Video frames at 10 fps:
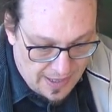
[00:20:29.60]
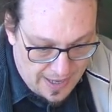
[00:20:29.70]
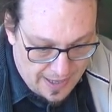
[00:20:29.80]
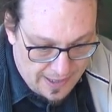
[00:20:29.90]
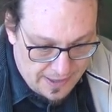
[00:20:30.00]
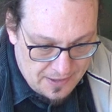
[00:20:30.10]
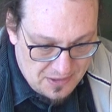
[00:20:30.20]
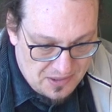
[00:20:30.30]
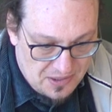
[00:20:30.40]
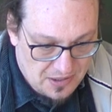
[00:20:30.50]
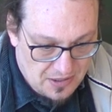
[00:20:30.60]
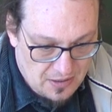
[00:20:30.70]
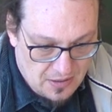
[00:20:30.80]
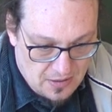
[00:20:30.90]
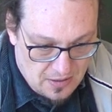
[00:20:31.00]
And
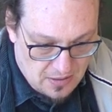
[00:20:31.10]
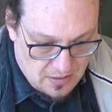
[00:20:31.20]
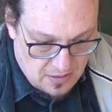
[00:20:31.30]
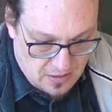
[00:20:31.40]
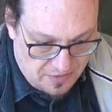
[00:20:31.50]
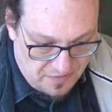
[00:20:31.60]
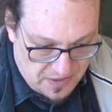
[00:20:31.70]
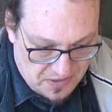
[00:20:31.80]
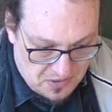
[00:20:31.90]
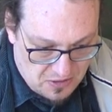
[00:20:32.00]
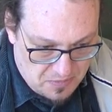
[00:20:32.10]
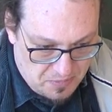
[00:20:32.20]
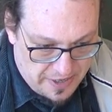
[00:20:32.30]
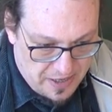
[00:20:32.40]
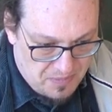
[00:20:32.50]
I think it's going to
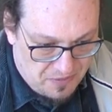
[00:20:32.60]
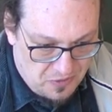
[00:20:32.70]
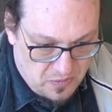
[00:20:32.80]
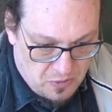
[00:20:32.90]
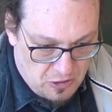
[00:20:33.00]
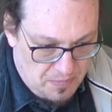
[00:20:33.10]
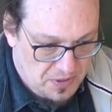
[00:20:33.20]
bring up a few more,